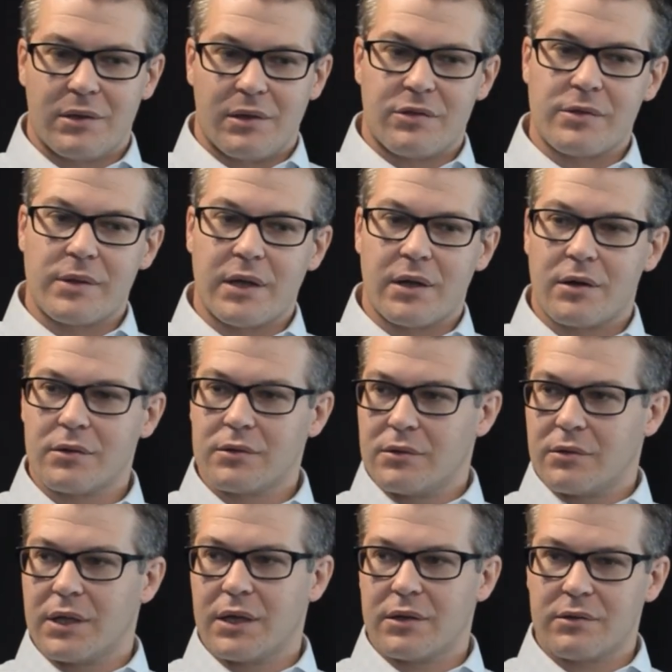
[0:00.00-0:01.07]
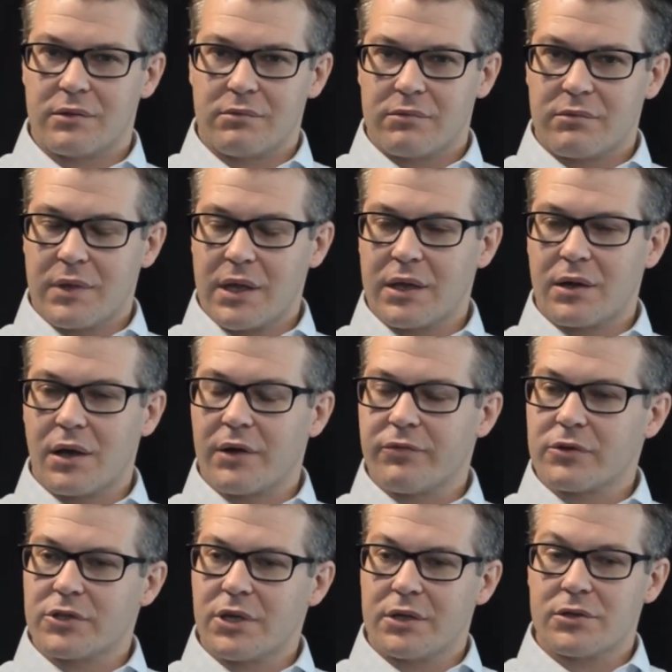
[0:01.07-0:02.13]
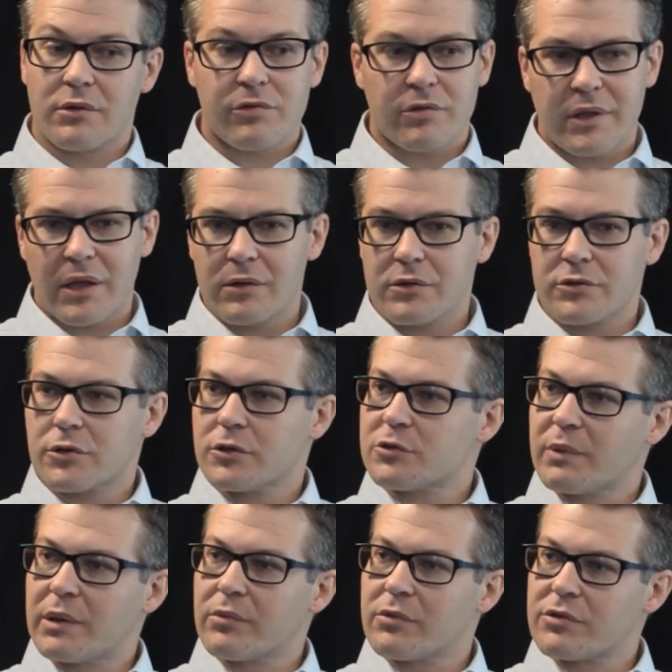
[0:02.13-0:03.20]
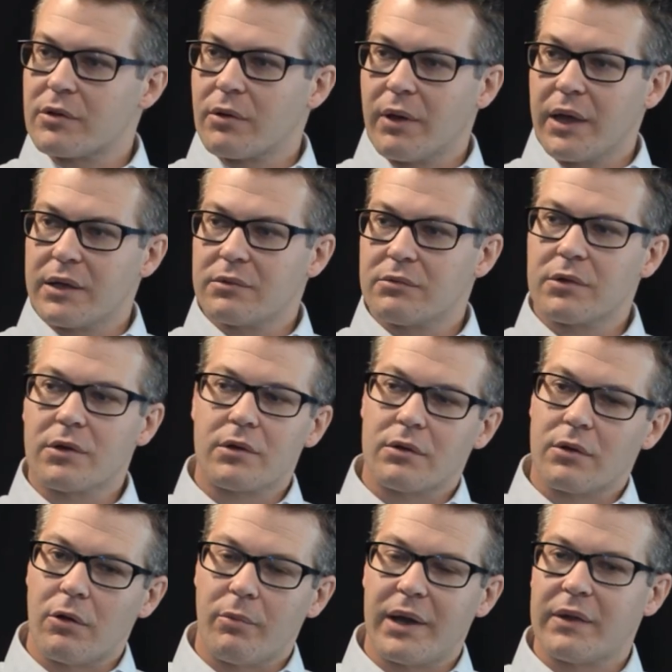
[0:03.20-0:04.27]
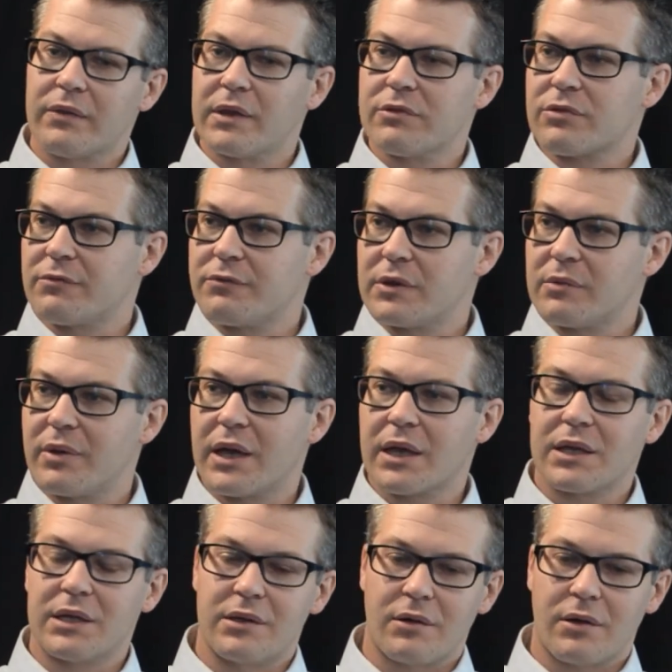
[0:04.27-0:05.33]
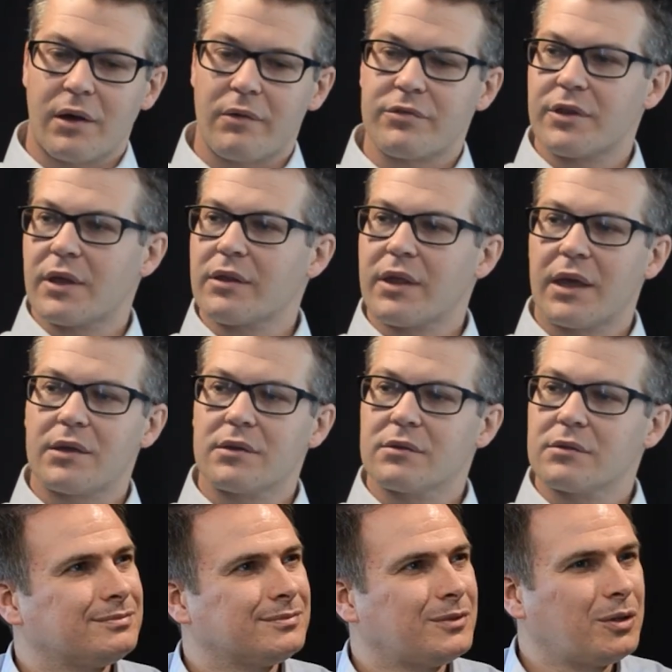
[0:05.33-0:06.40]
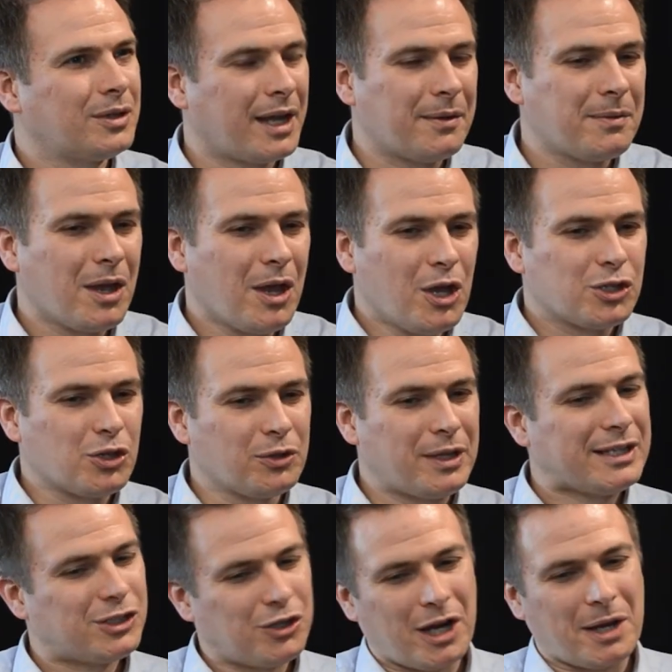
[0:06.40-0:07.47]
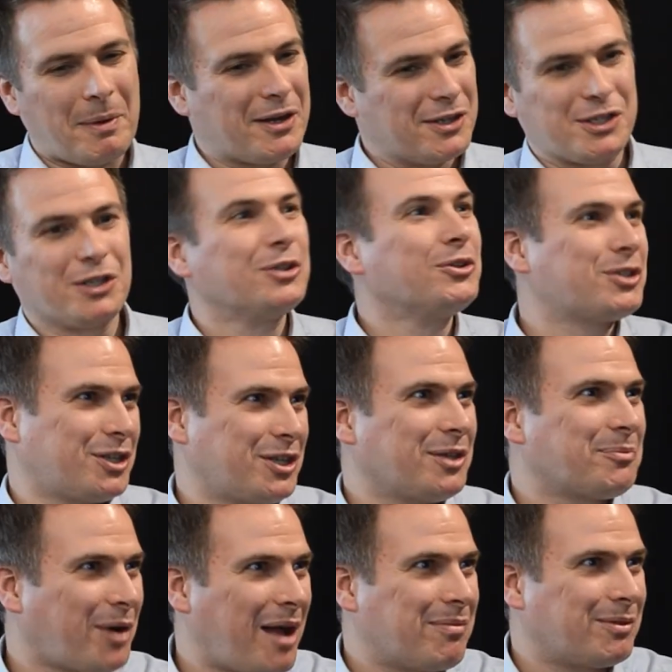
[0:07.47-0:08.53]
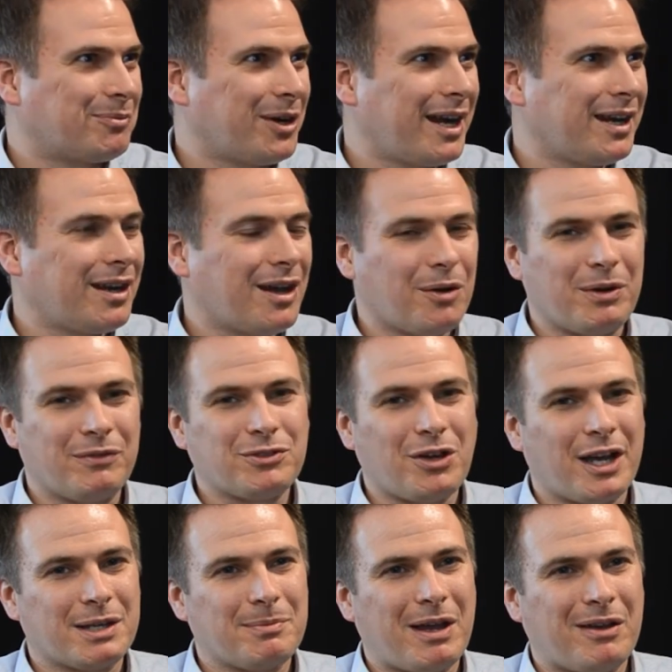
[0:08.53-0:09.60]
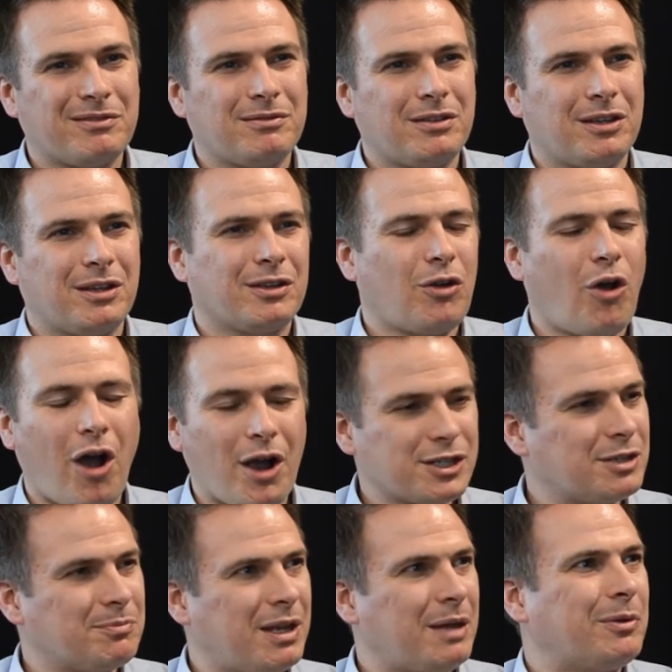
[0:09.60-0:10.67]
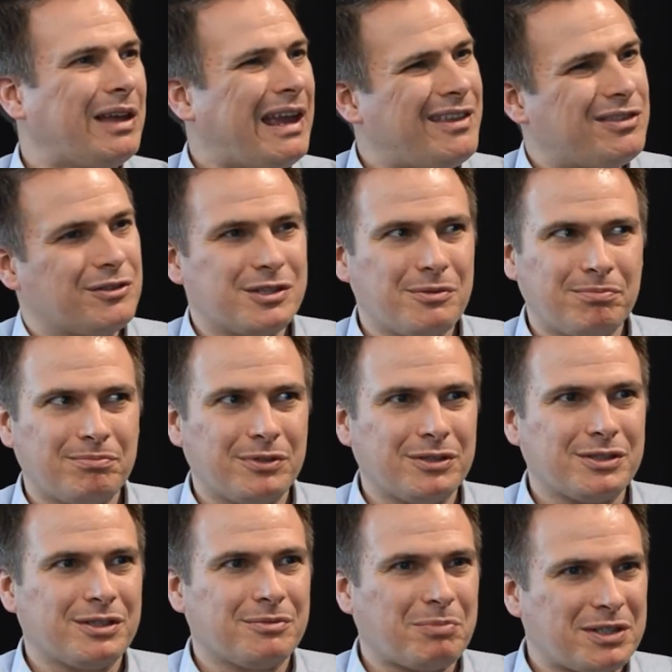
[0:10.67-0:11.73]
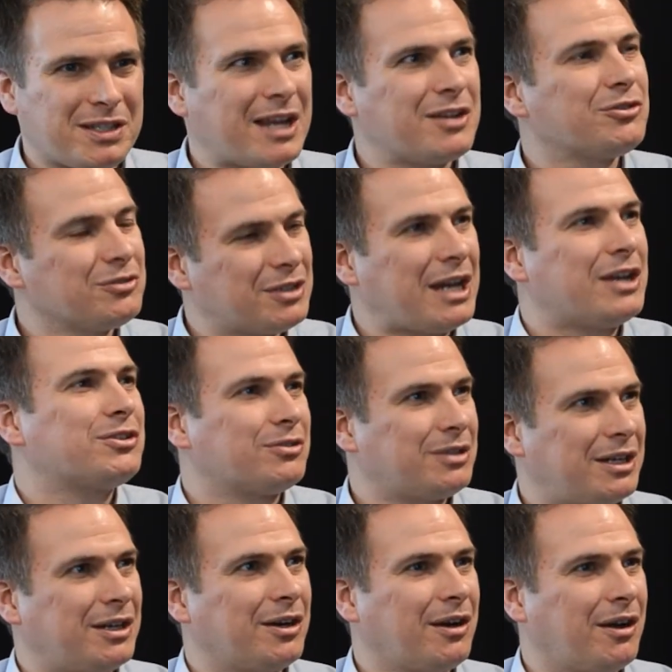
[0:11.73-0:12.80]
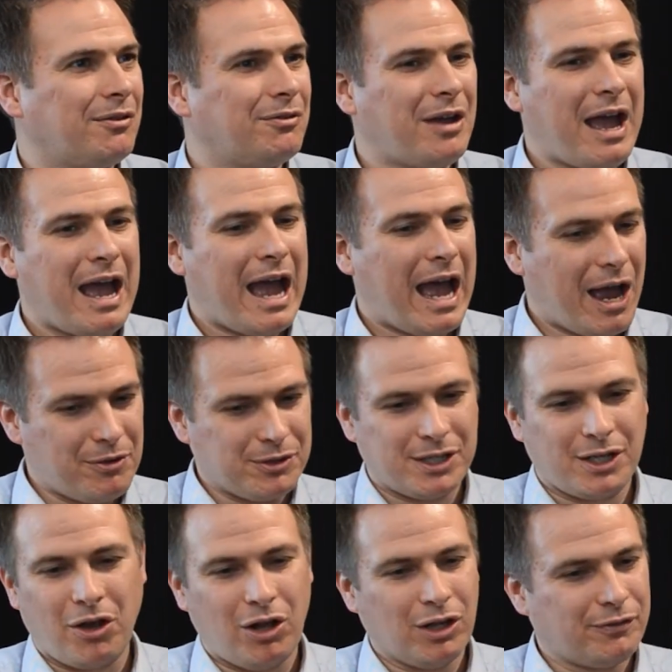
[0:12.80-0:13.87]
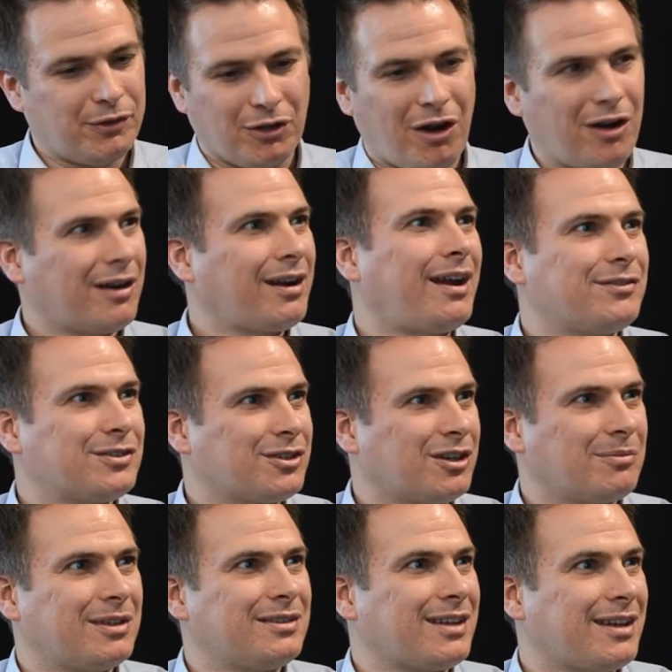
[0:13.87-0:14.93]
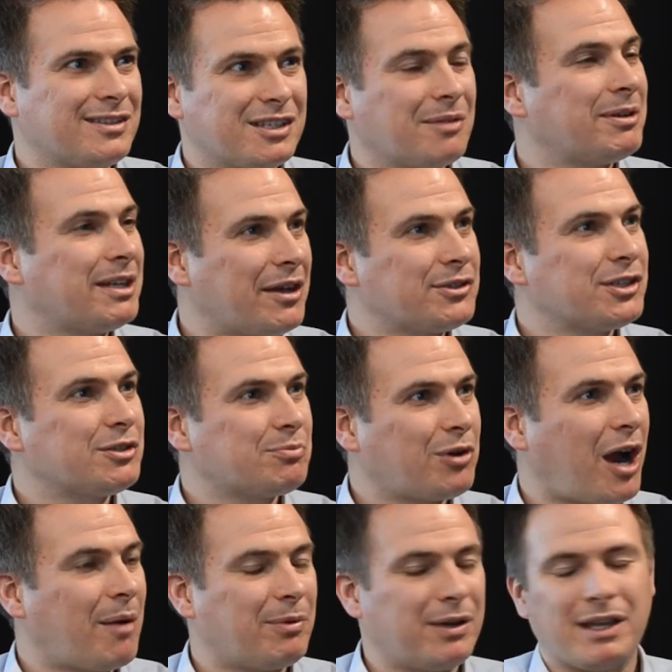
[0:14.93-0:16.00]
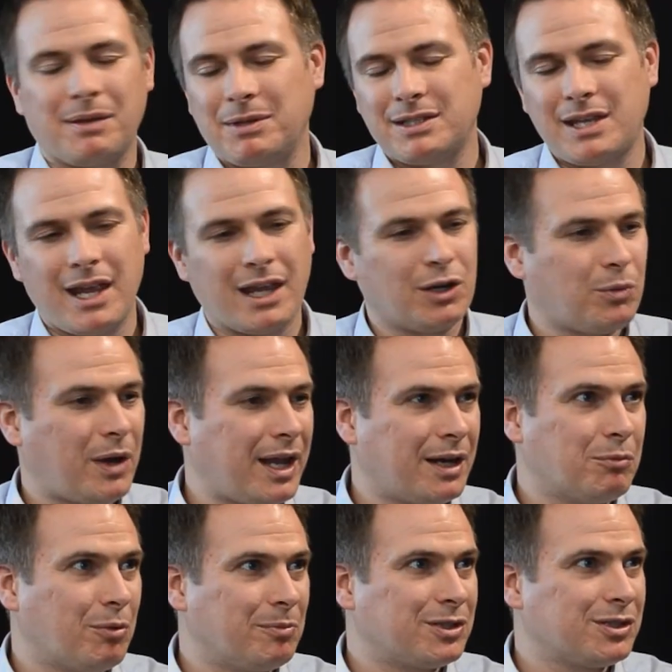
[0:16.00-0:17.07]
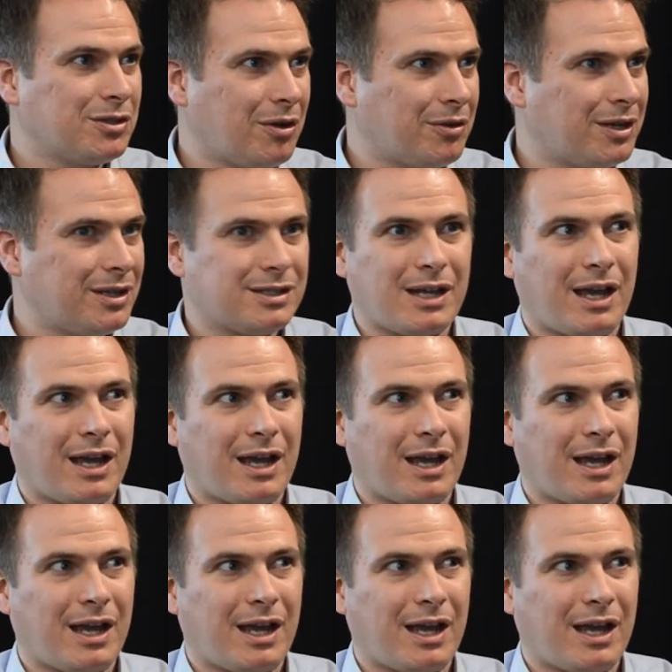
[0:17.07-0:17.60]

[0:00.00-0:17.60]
It's there. You can't take it off or change it. So tell your church members, hey, go by and leave some feedback and then offset that. Okay, so let's talk about a solution to the problem, right? We've talked about and cautioned people, hey, there's a potential danger here of housing all of your archived sermons on somebody else's property. It can be taken away at a moment's notice.